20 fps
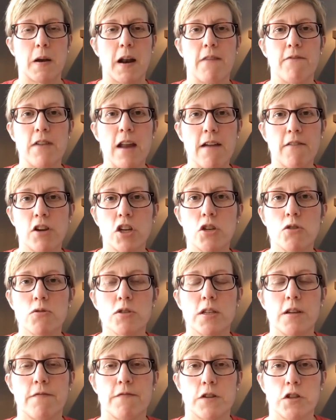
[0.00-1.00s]
but I've never
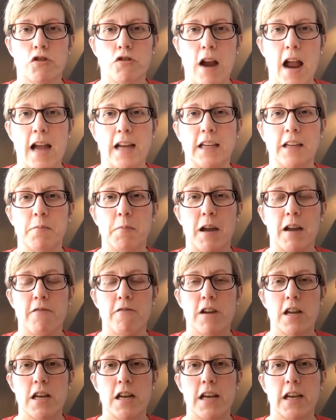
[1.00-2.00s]
used it for tracking my
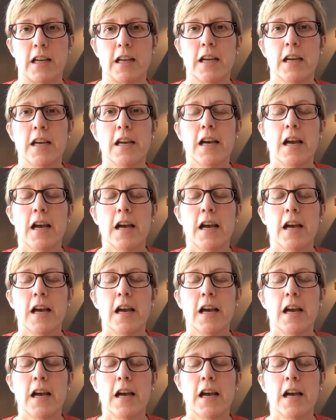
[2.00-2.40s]
reading.